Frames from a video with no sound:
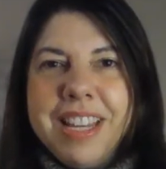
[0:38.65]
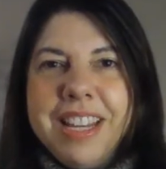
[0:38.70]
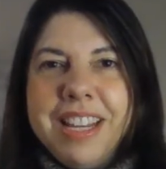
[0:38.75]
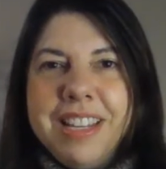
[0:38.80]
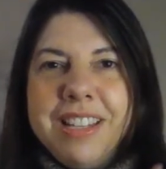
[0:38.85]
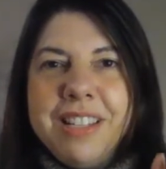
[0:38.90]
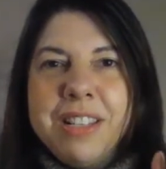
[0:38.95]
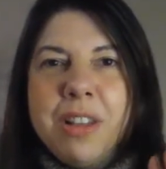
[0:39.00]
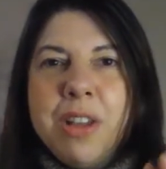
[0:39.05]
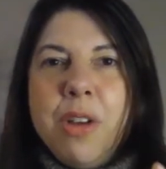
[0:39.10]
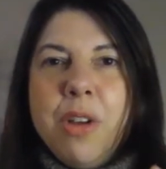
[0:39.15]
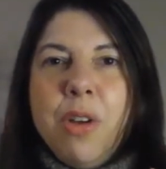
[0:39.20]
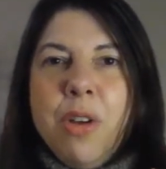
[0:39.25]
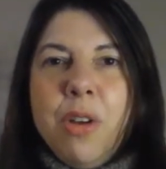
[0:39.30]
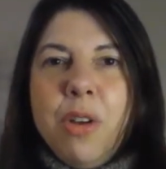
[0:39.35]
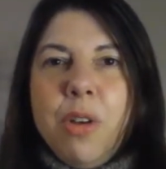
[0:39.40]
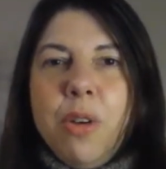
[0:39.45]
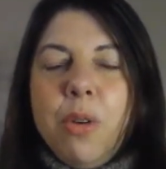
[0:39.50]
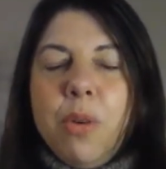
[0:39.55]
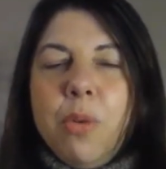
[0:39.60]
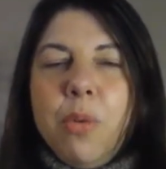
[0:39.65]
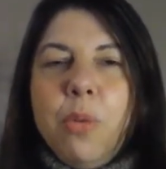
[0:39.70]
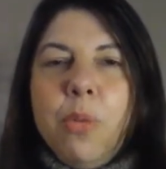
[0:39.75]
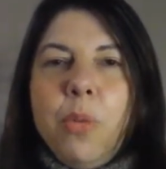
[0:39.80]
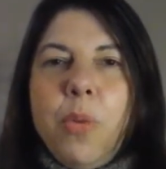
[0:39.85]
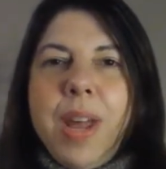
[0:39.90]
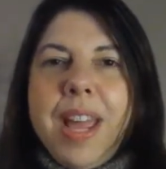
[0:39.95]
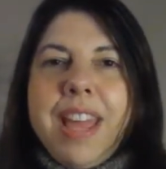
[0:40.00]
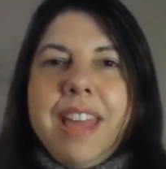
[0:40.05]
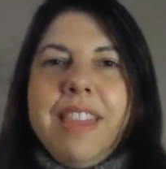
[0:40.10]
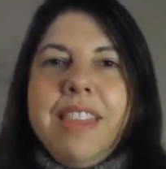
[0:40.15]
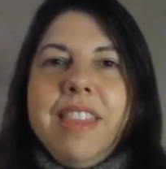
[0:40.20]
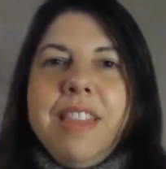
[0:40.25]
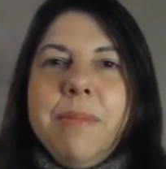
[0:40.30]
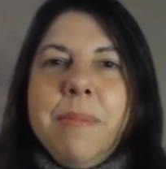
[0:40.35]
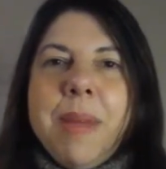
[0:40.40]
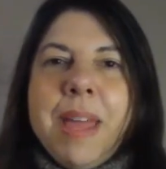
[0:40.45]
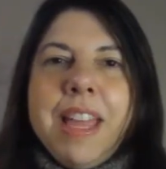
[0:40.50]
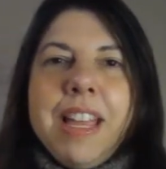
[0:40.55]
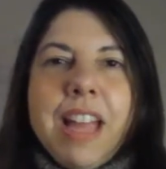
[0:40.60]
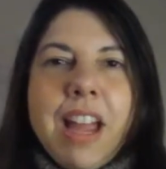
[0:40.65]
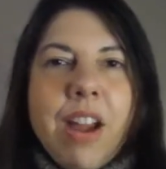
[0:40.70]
It is where the main